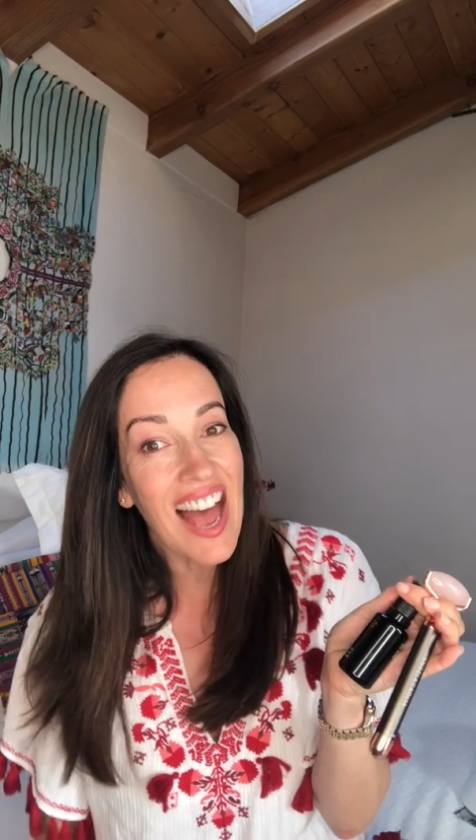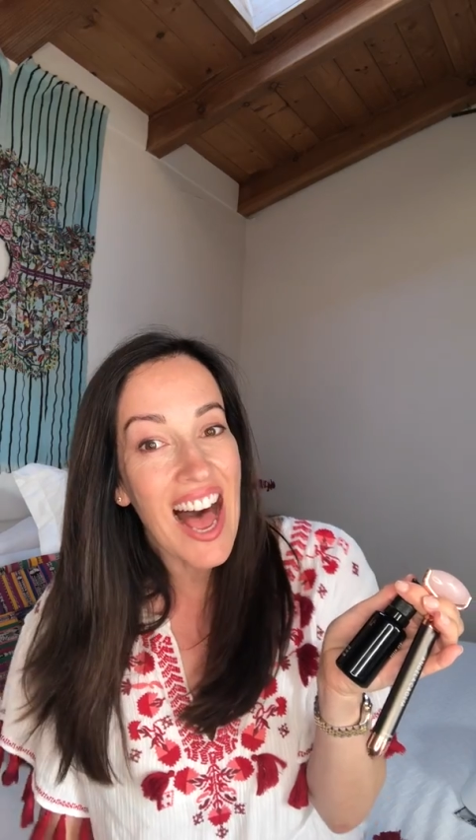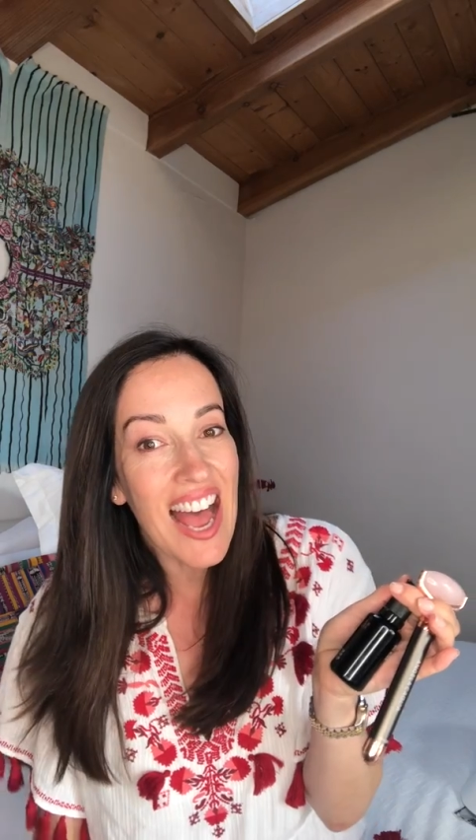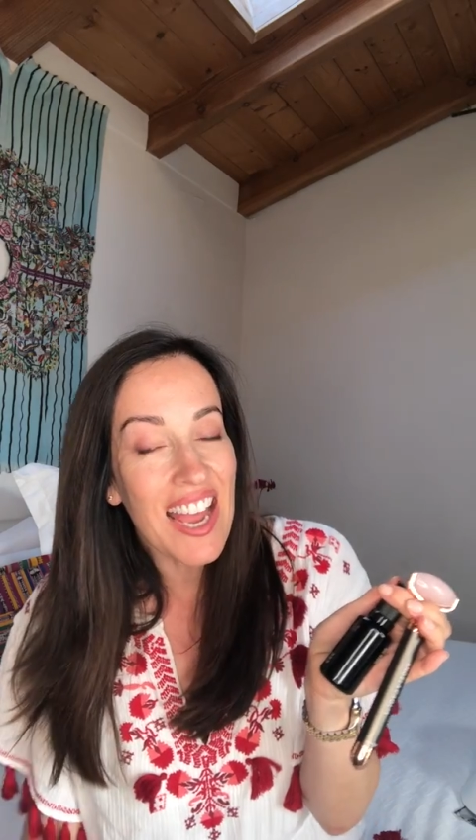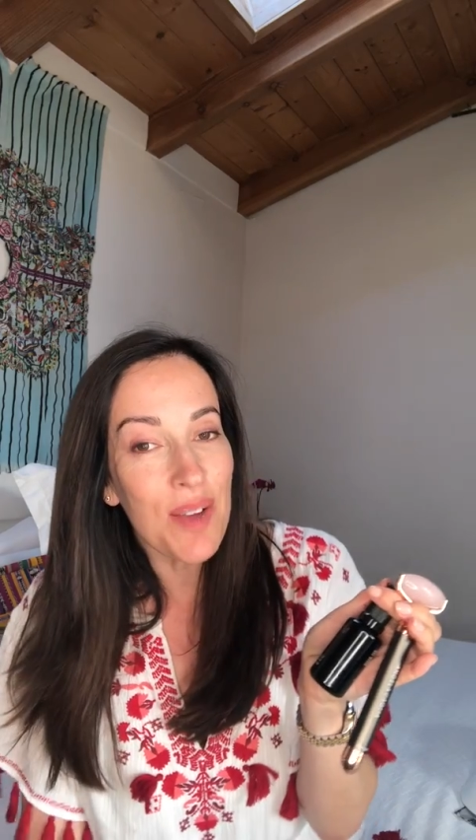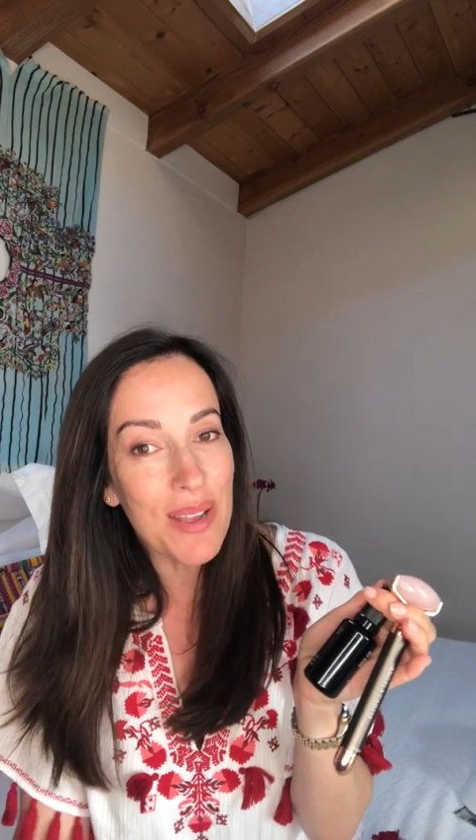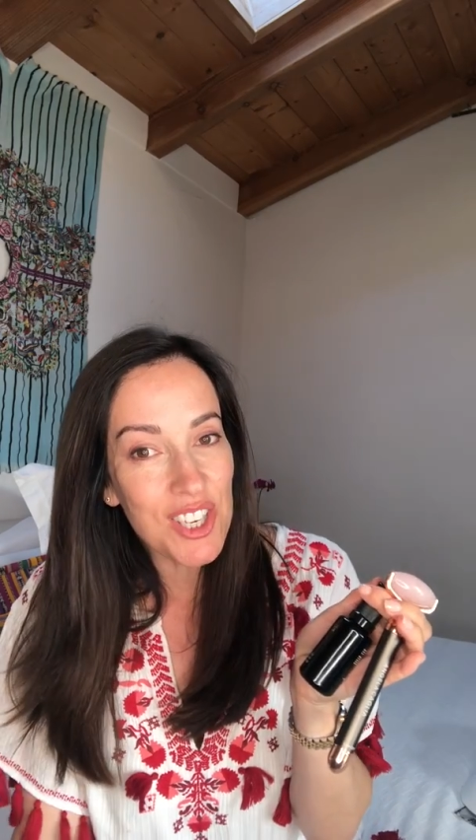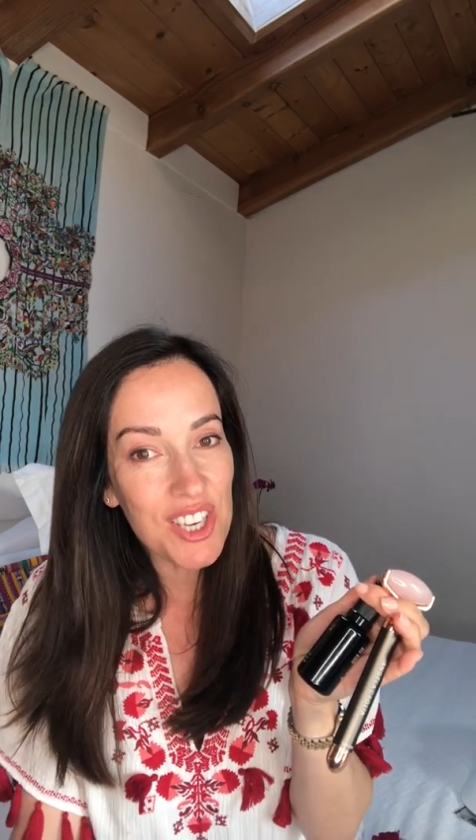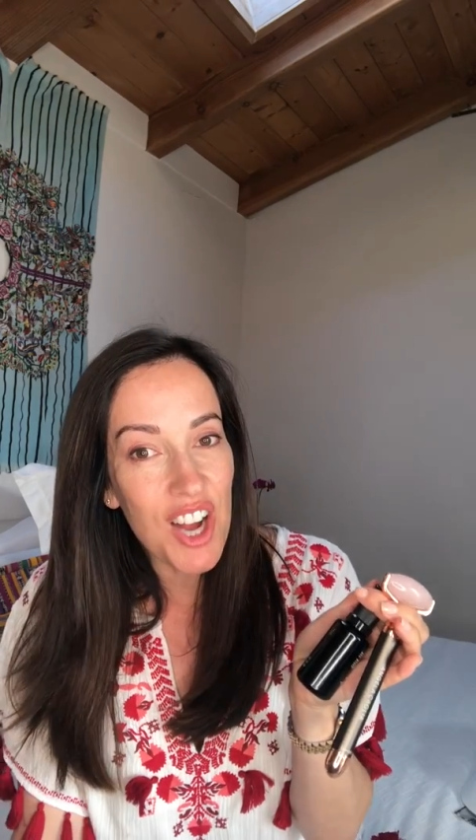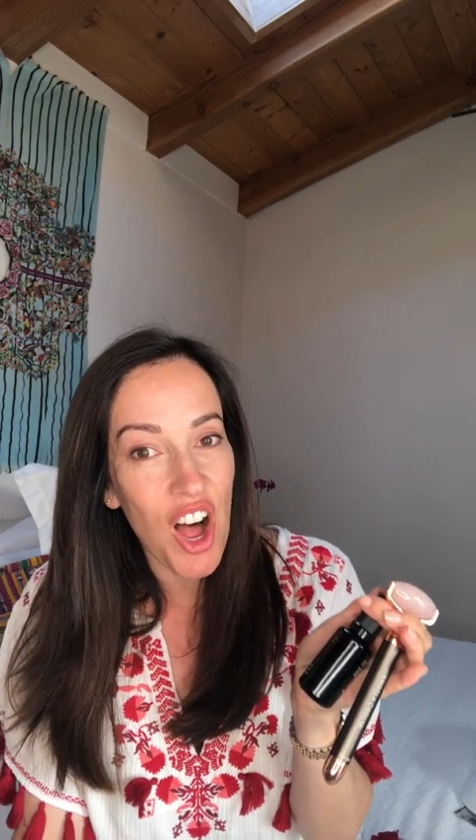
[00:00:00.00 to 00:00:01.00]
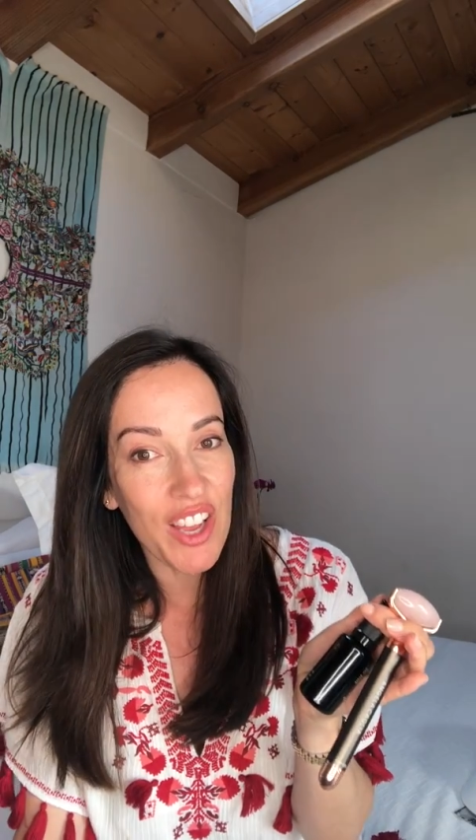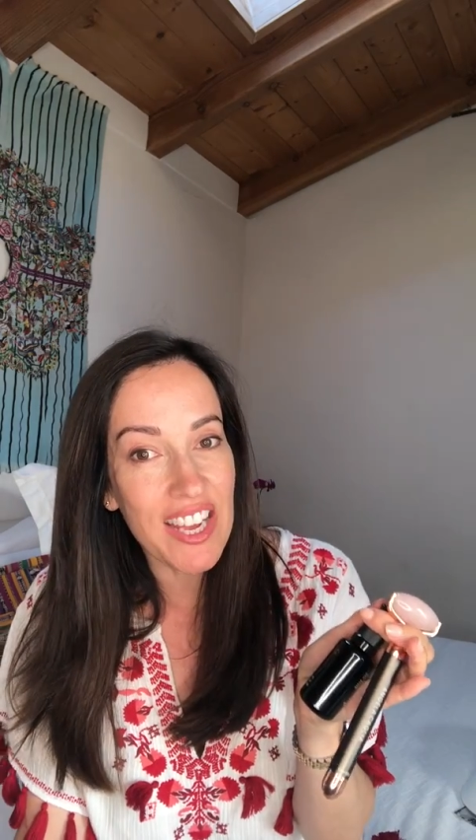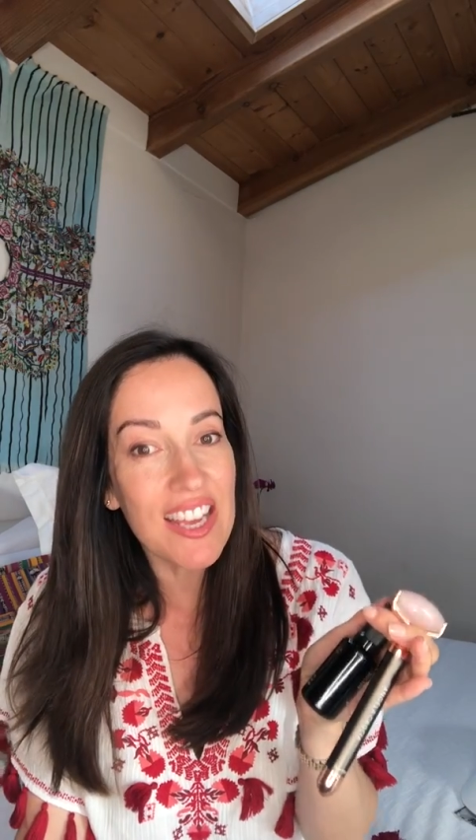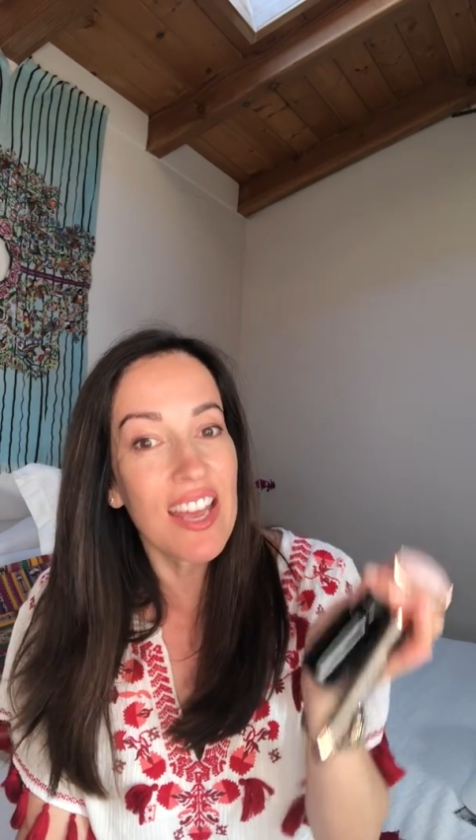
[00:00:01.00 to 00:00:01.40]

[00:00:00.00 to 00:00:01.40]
Hi, I'm Angela Caglia,